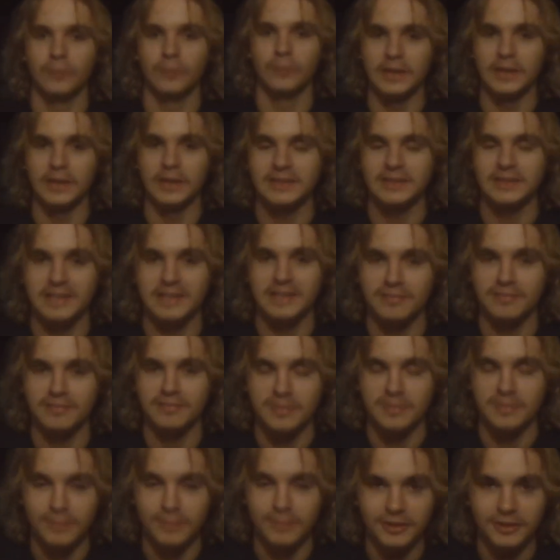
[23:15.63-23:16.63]
willing to give
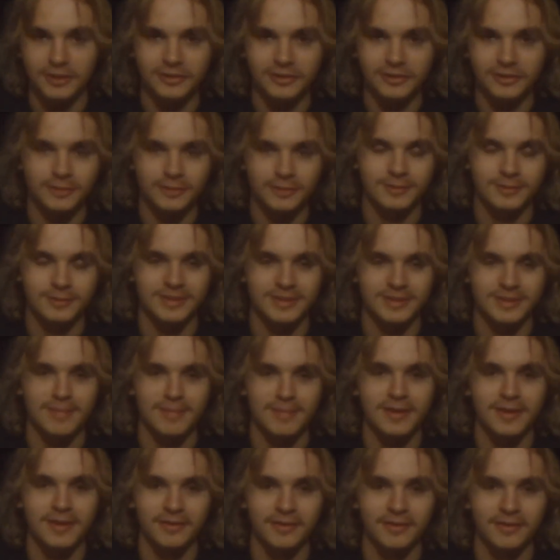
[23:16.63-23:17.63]
me money just because I
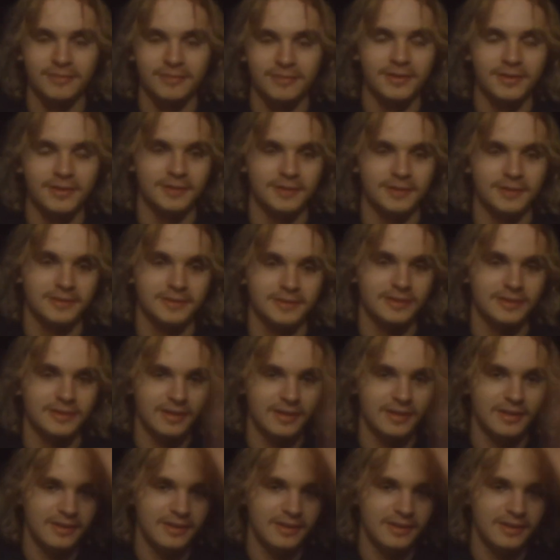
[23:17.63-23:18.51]
make good videos.